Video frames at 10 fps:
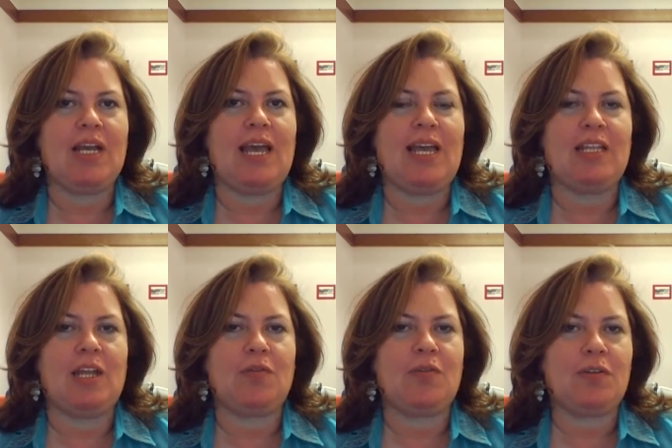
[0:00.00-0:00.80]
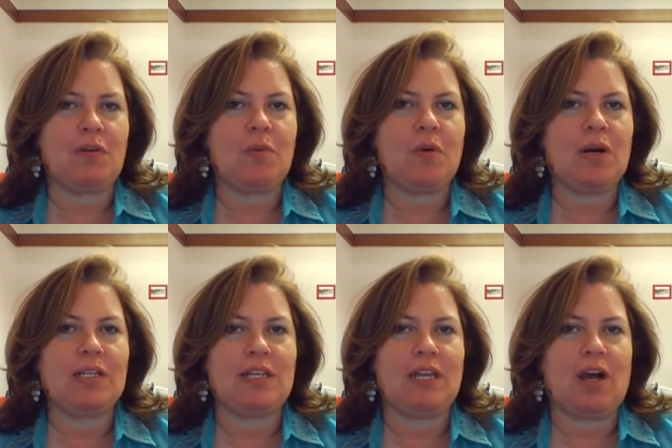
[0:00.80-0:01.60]
And uh, furthermore,
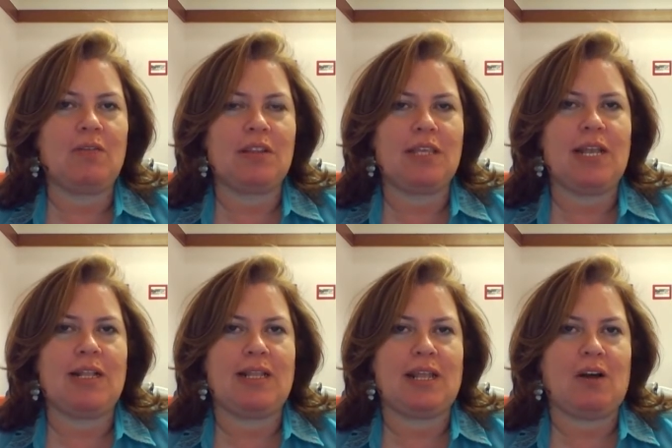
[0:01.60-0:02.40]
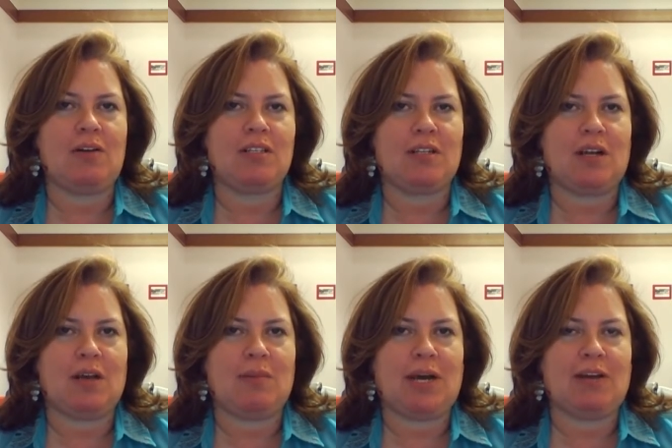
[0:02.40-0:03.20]
the other thing that I always
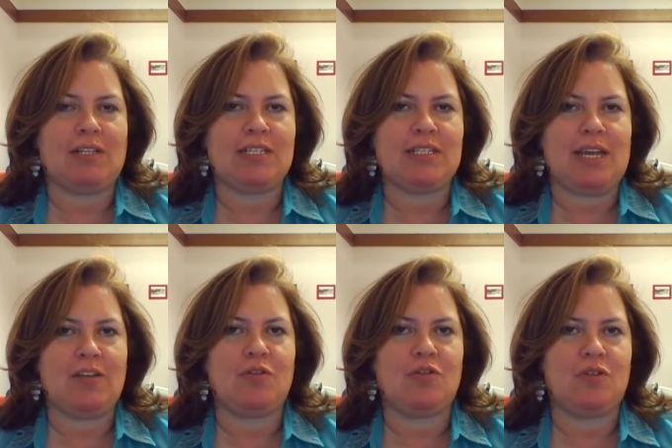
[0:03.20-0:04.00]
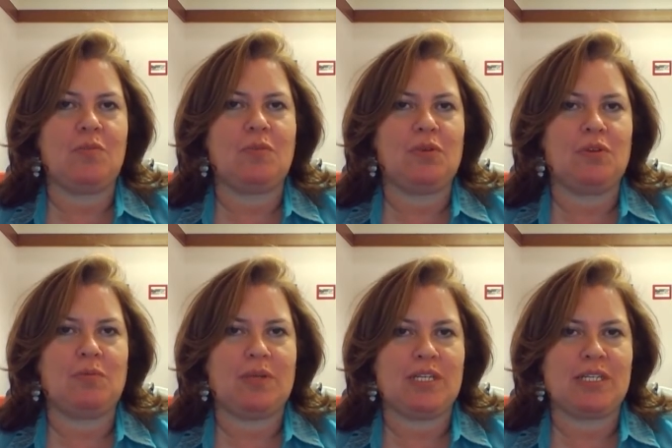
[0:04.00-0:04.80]
talk about is that you should put
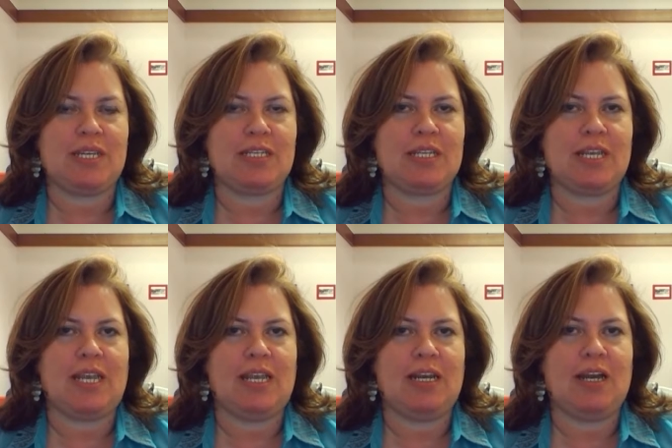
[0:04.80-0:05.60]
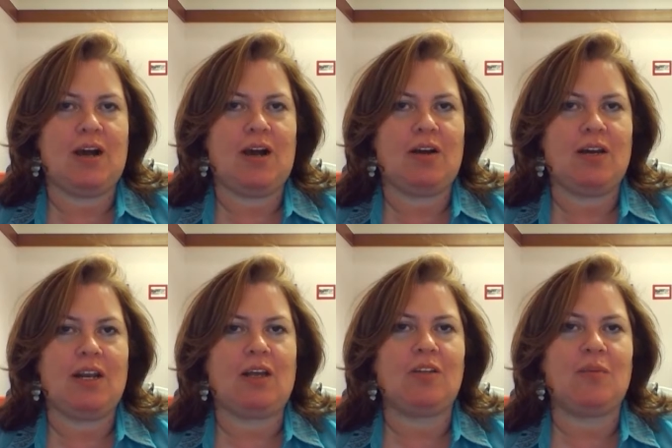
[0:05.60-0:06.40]
your business in on
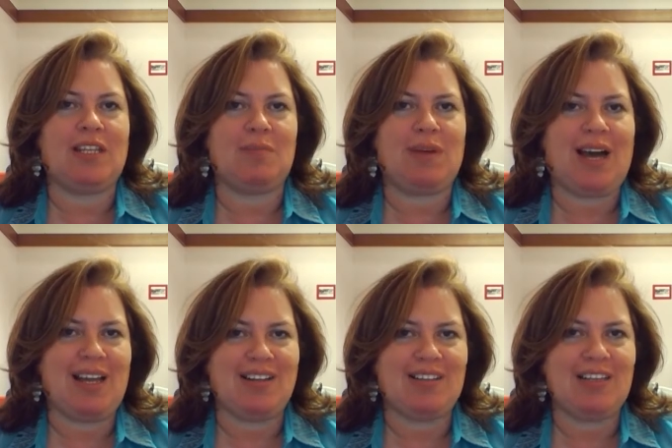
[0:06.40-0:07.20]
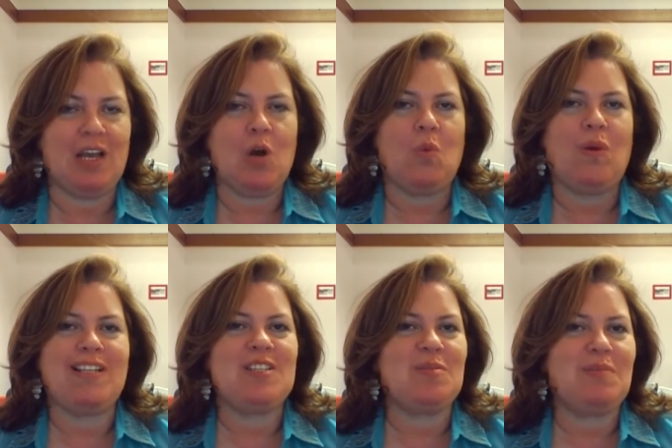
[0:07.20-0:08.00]
an automated pilot.
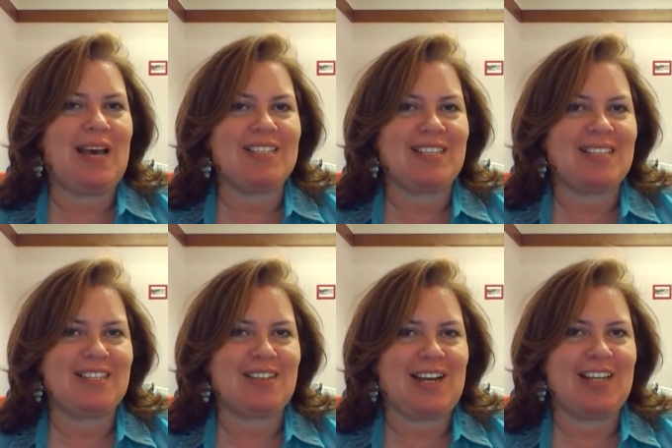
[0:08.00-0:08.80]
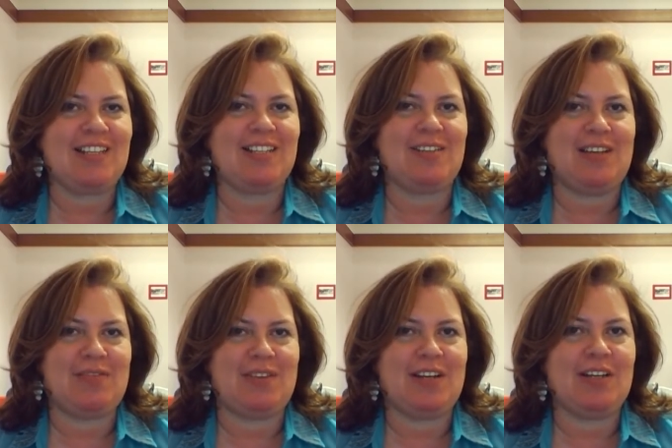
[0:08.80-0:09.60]
Once you master the strategy, you
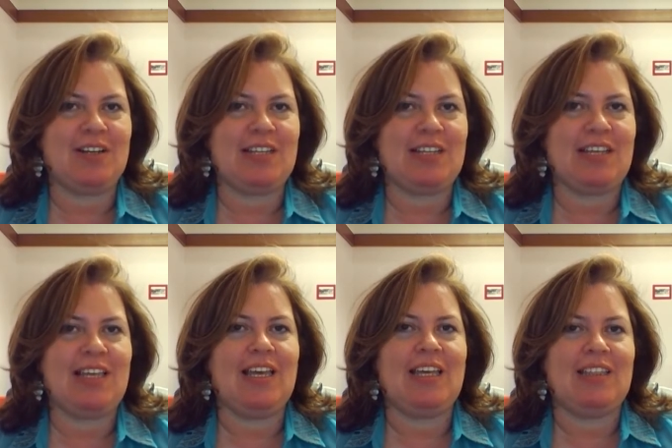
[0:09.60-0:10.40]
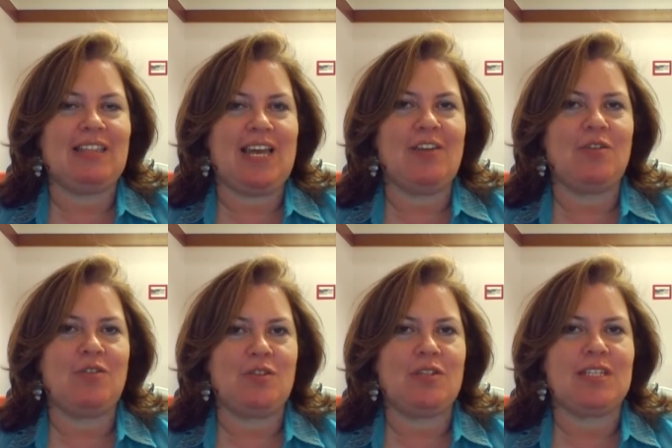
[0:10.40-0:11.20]
get very good at it, then you
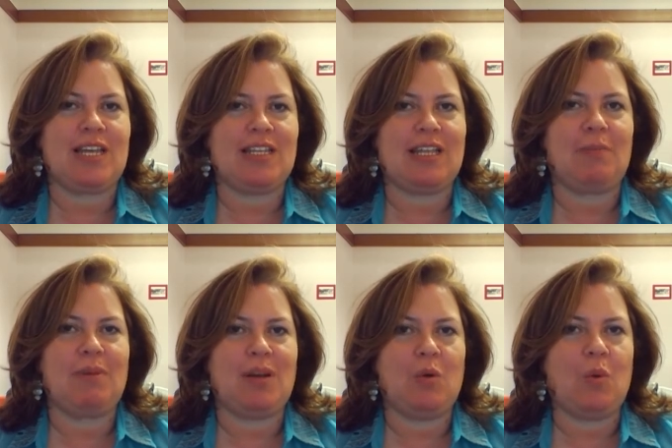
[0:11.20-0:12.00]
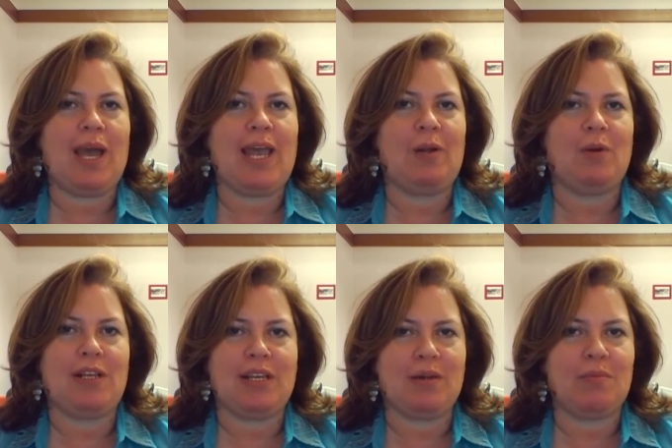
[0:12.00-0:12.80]
should set it up in a way where
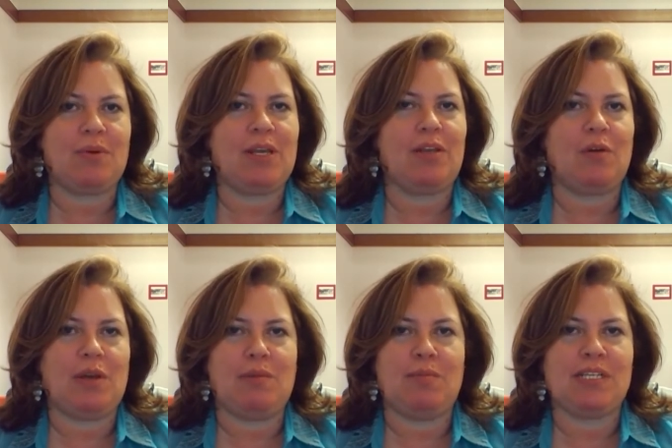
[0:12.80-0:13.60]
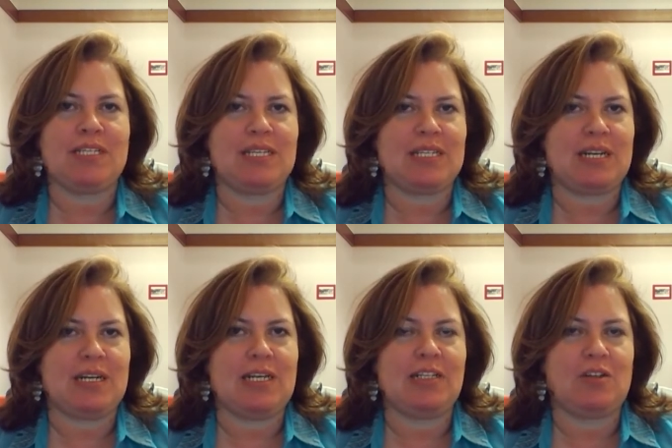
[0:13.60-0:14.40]
you can bring your in business and
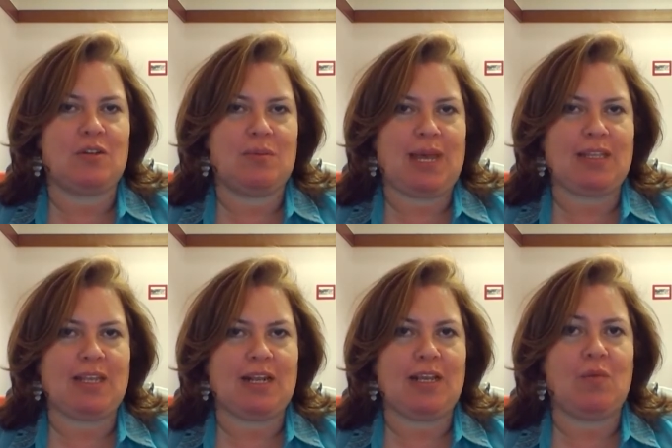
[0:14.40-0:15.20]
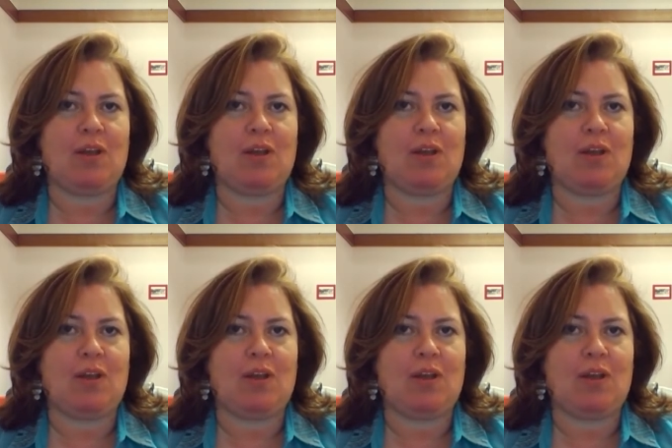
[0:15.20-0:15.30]
leads automatically